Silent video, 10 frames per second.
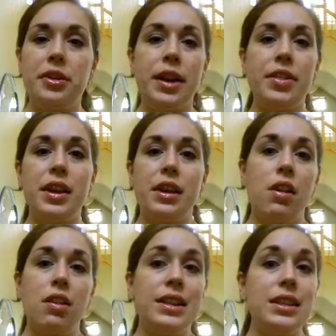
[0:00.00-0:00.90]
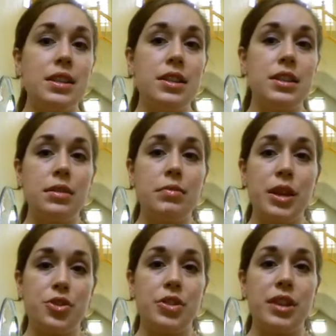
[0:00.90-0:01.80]
And then all I need to make
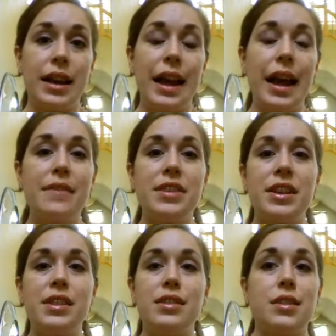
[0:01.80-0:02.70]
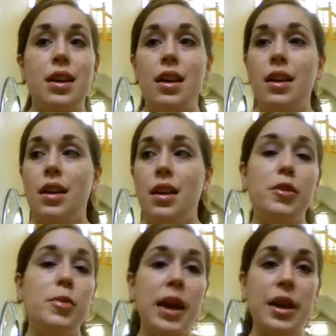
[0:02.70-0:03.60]
sure that I have is a
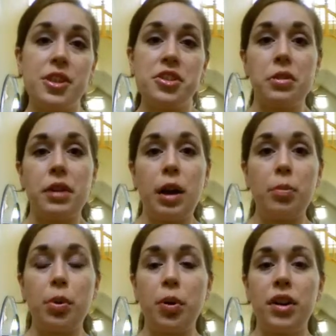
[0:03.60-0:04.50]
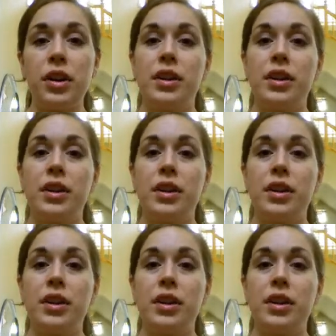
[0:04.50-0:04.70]
few packages of ground pork,